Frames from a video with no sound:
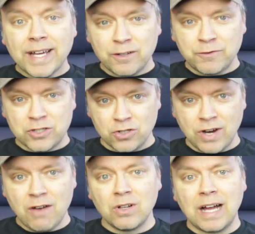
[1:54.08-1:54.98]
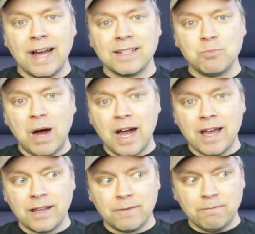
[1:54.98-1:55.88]
unofficial travel guides,
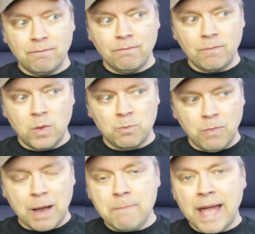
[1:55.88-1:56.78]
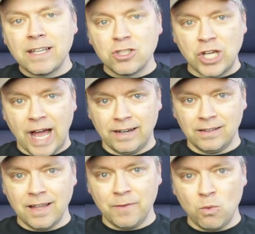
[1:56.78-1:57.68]
my my main
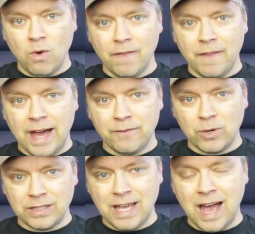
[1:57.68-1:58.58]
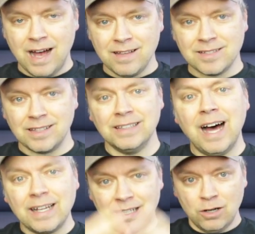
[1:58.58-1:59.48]
channel and the one that really has a
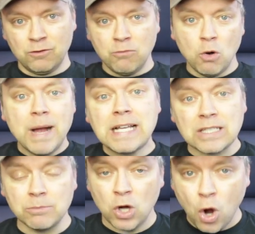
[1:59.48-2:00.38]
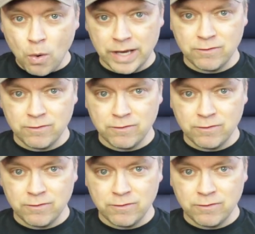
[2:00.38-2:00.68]
lot of momentum going